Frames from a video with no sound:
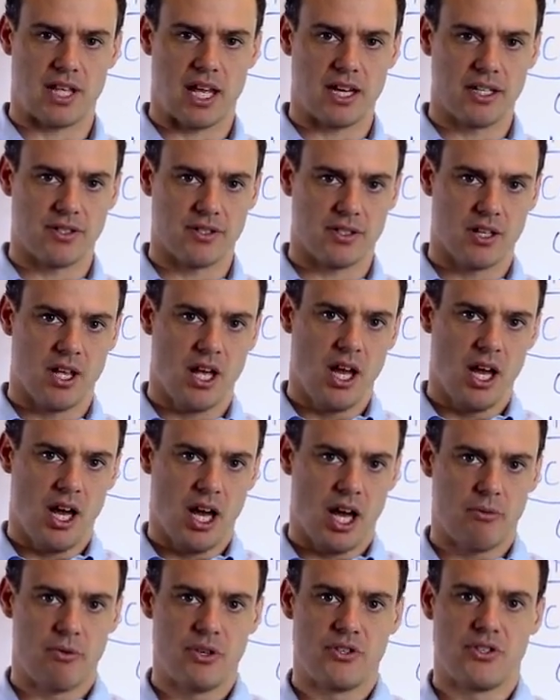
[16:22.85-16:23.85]
That is
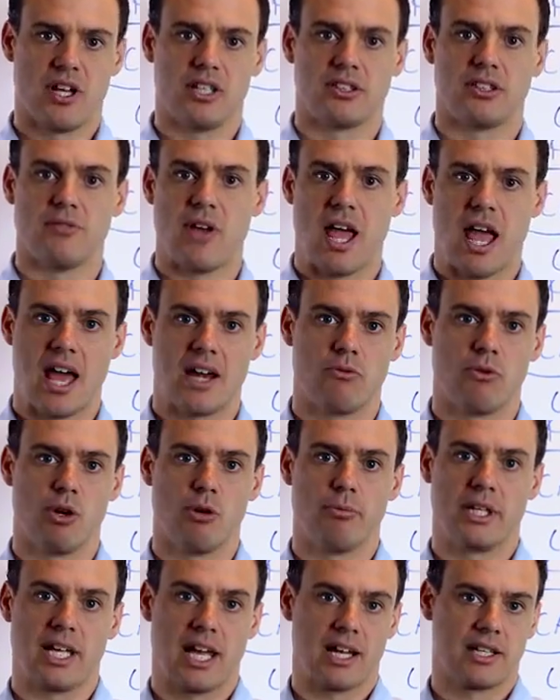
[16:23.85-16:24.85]
a result of
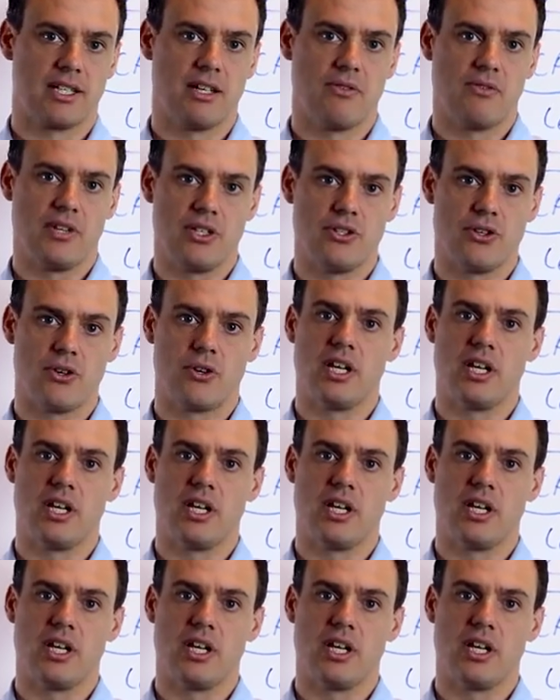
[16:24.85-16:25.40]
anaerobic activity